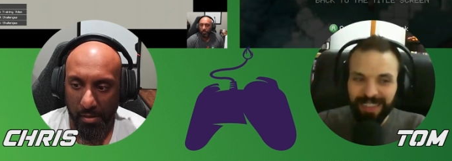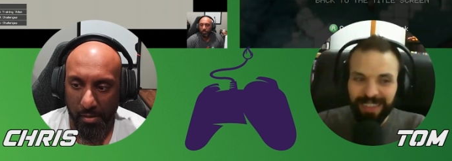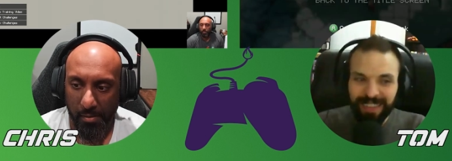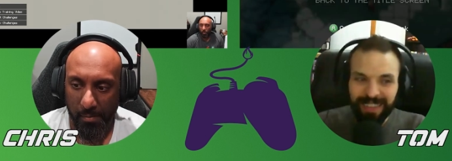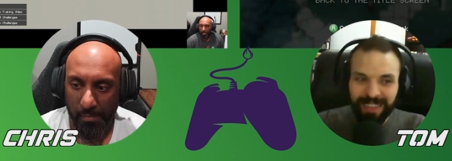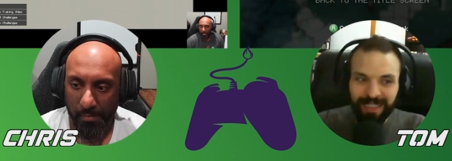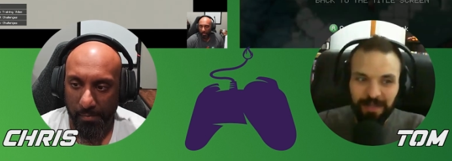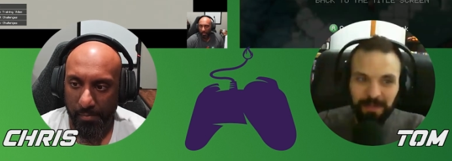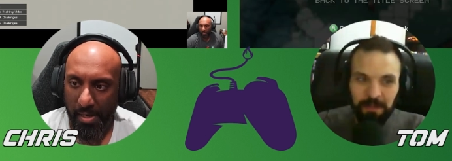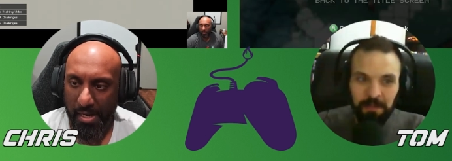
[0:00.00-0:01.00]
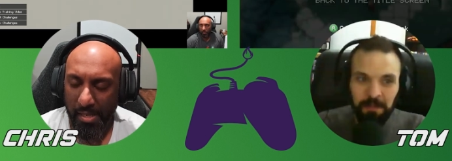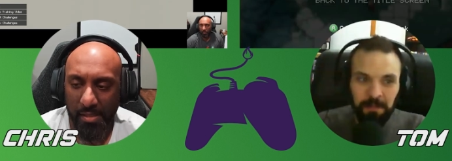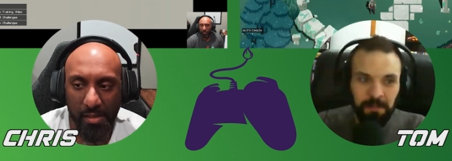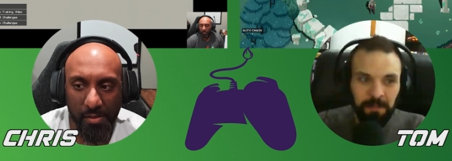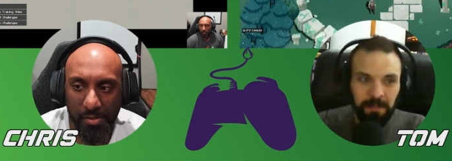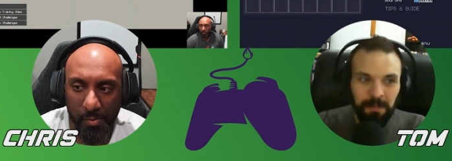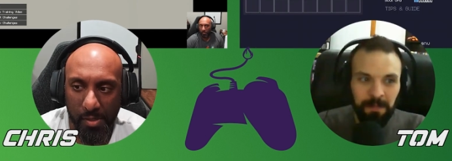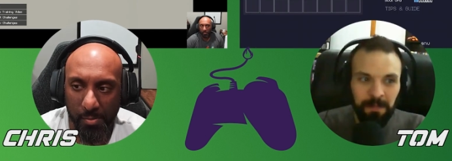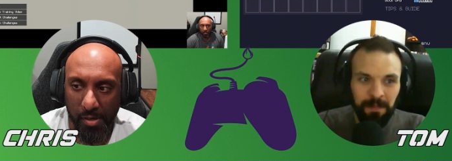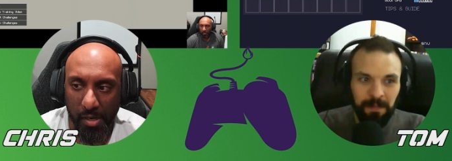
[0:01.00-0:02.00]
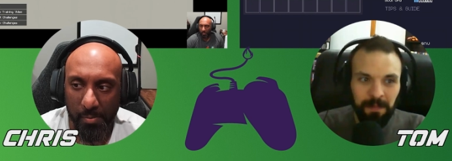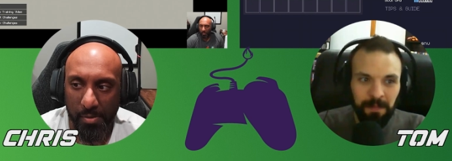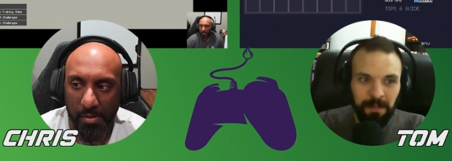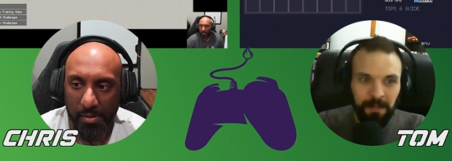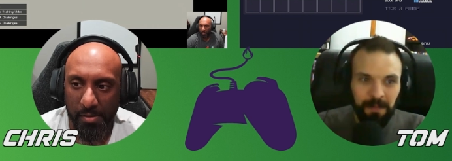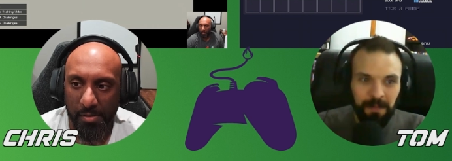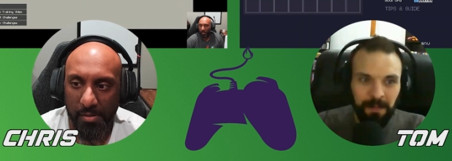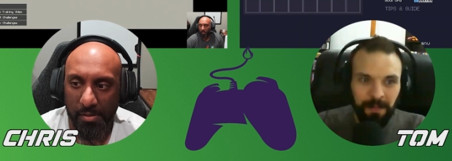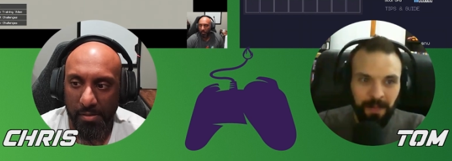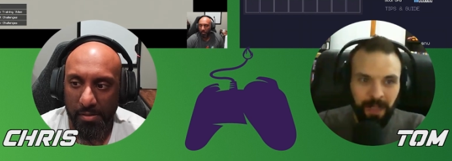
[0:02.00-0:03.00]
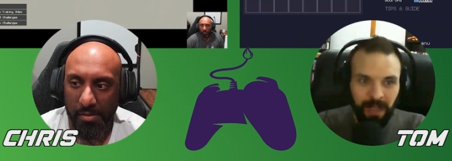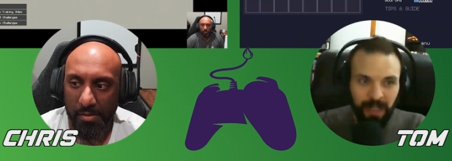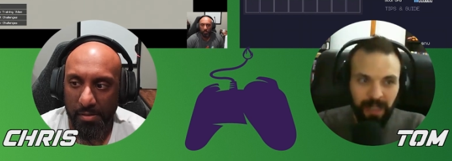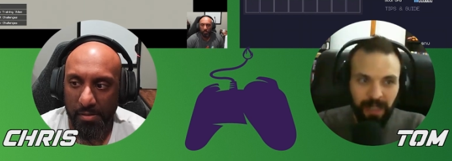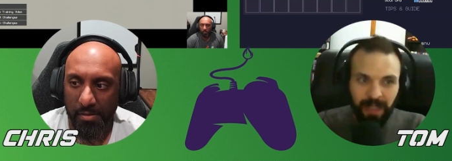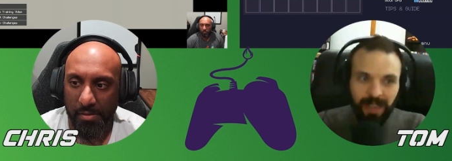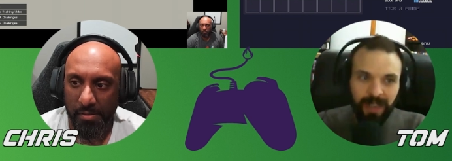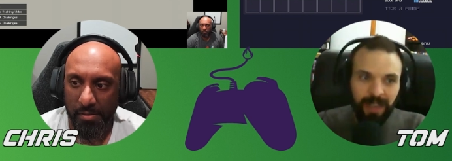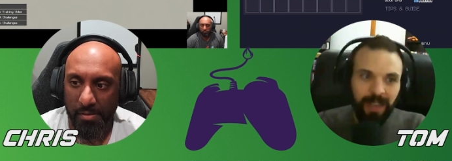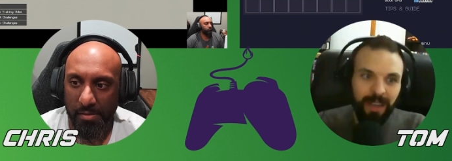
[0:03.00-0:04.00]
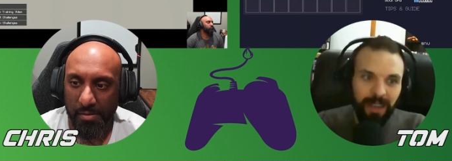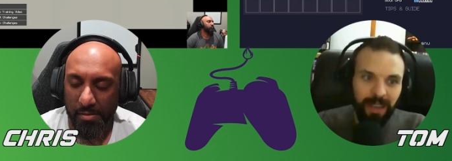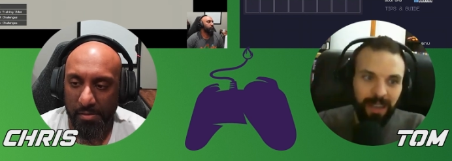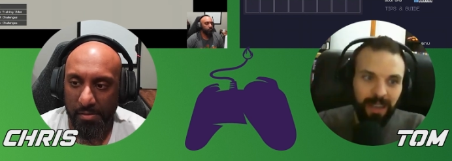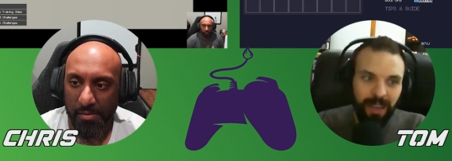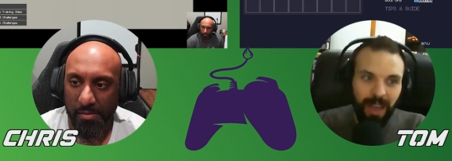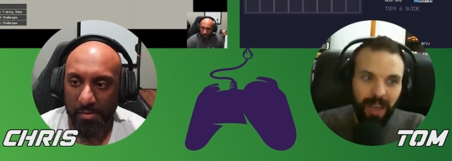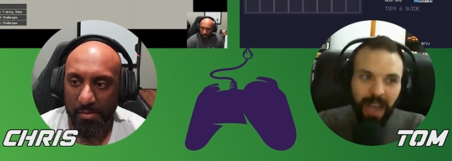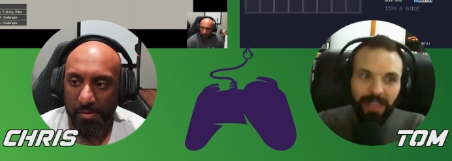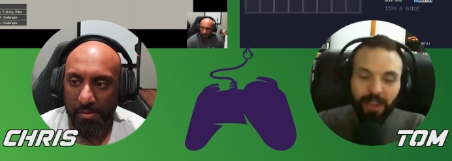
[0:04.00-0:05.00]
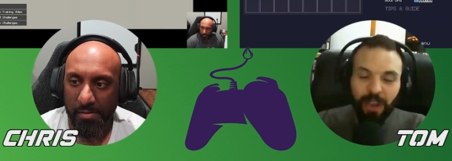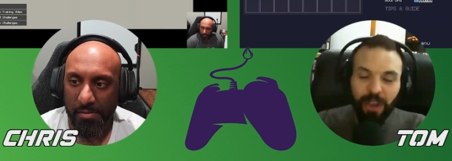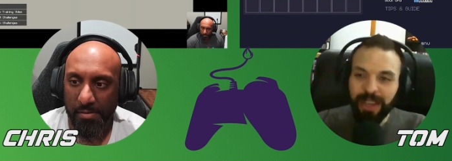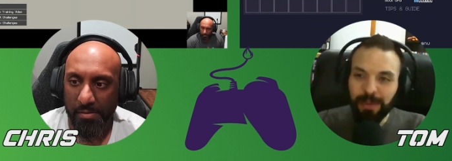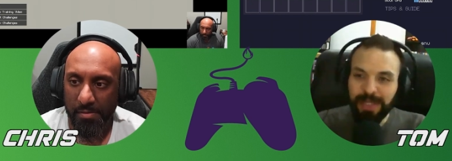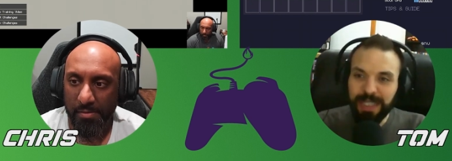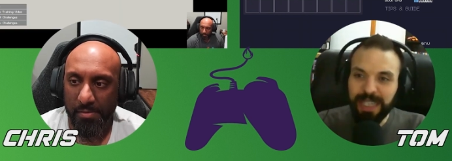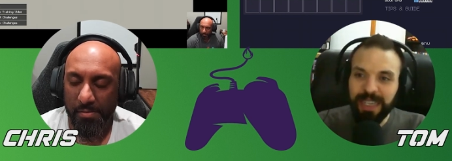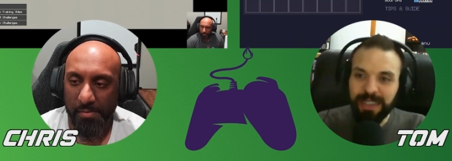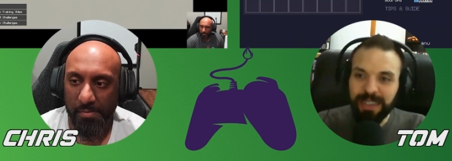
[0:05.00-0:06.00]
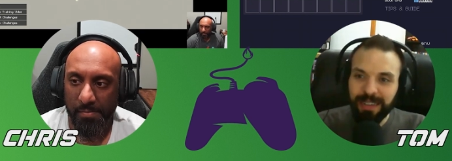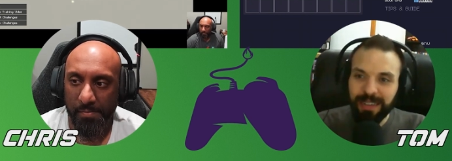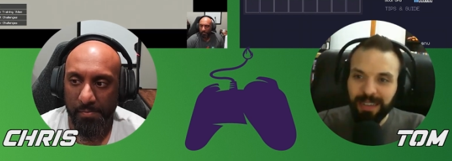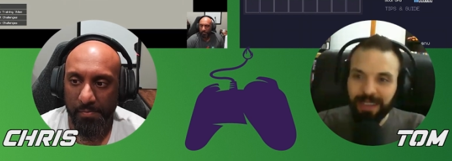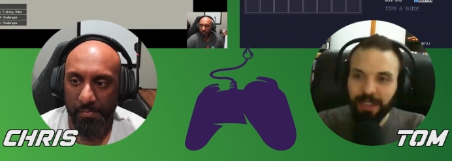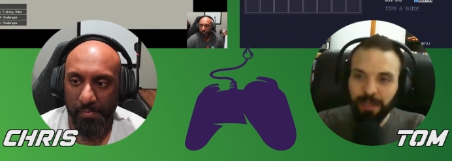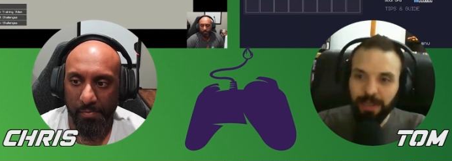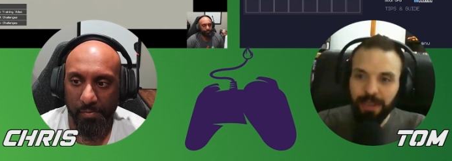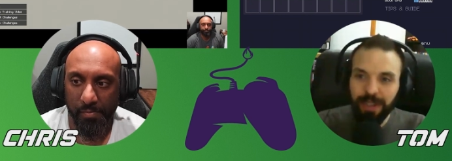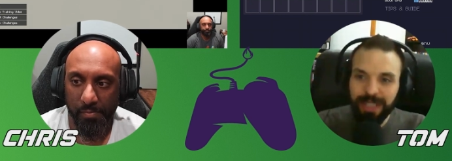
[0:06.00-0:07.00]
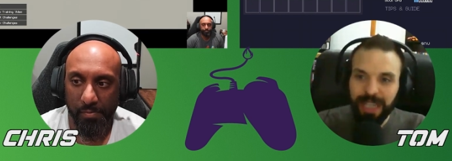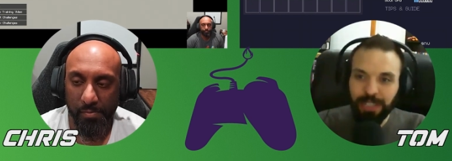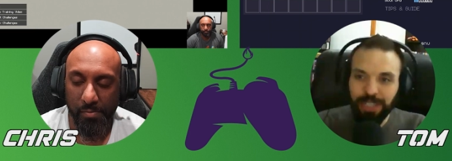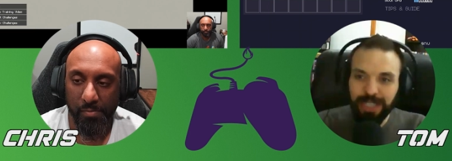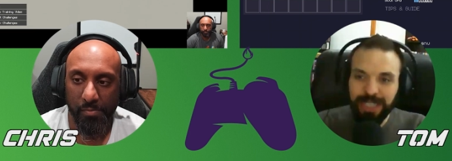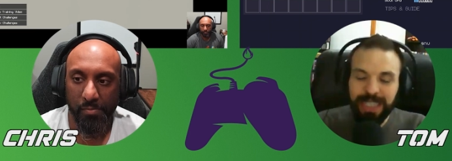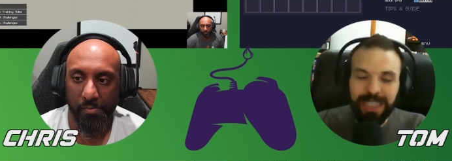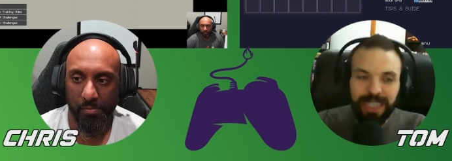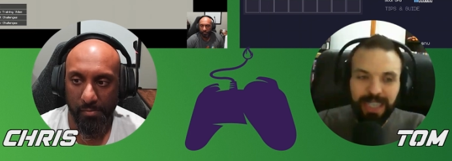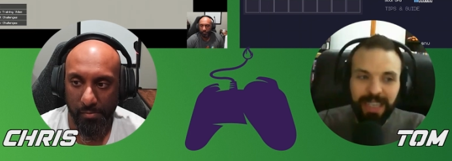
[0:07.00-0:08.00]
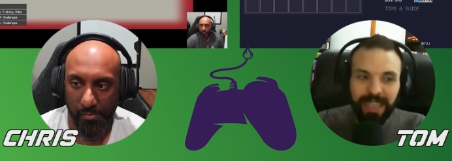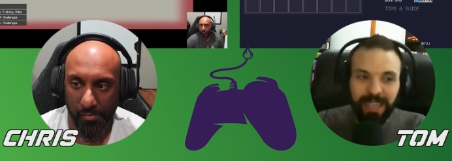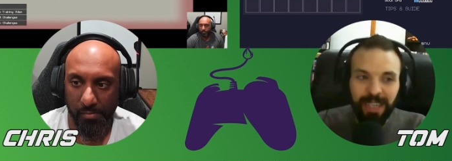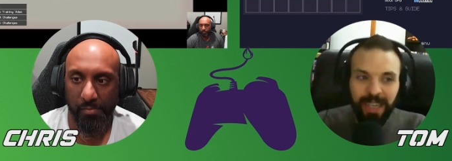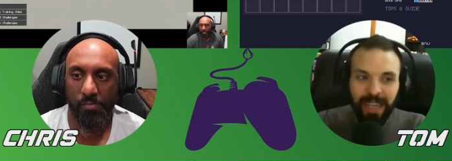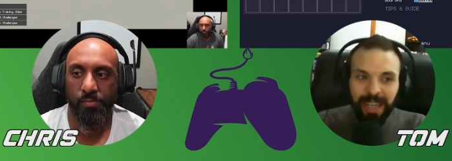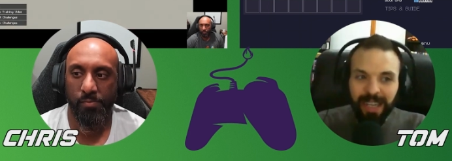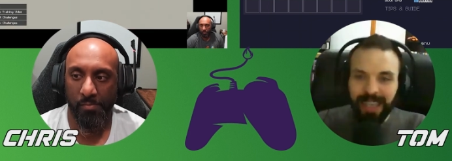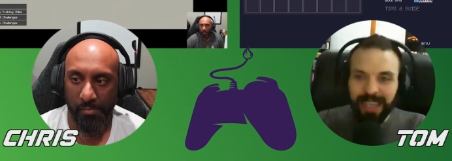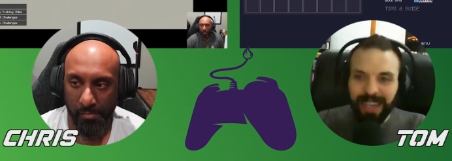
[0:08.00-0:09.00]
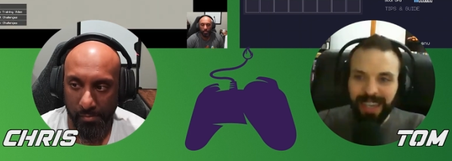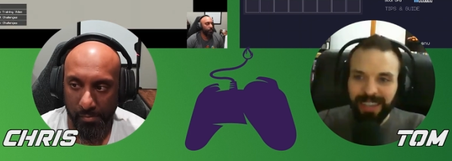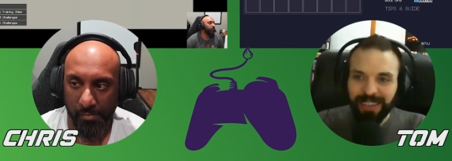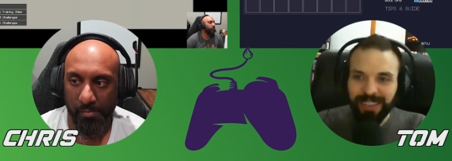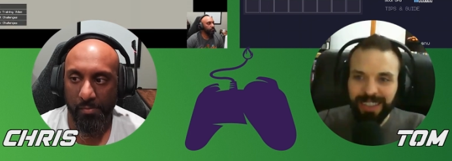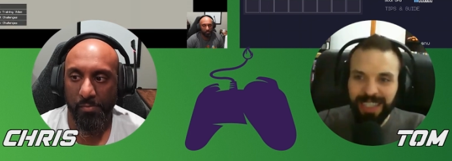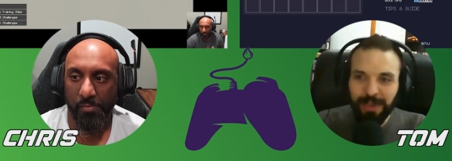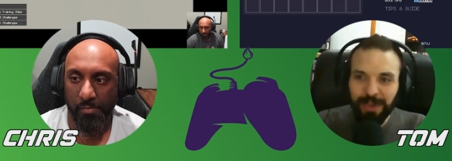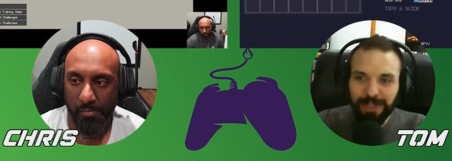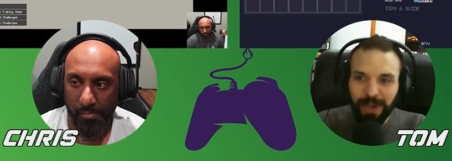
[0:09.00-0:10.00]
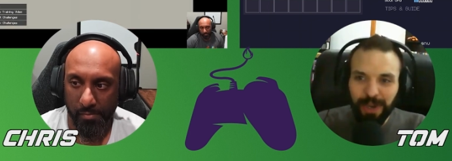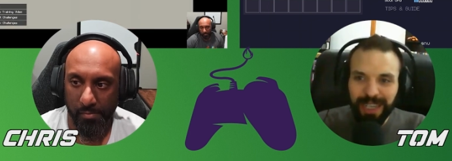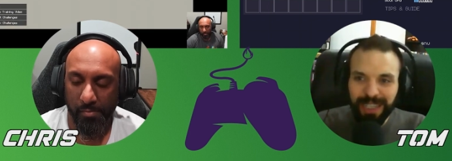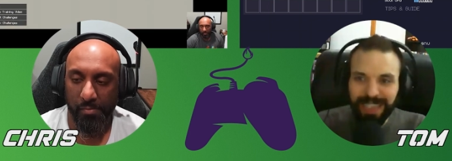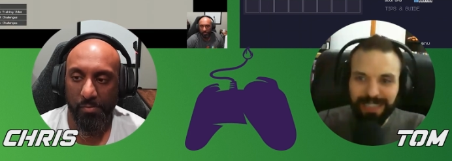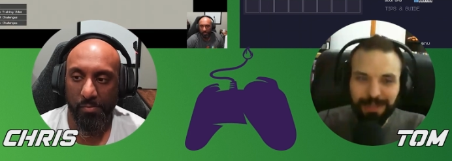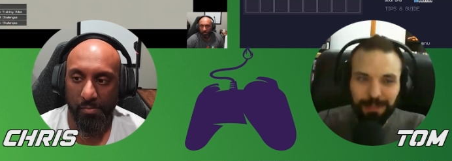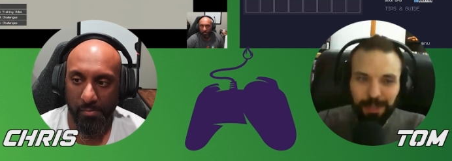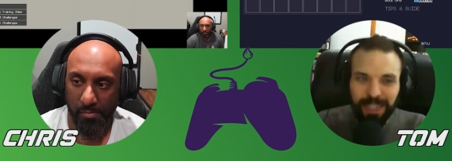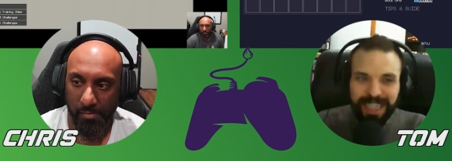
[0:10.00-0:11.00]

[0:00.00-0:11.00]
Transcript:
Speaker 1: Um, anything else you wanted to bring up? Uh,
Speaker 2: I thought it was neat, little little attention to detail here. Like there's a sequence where I cut down some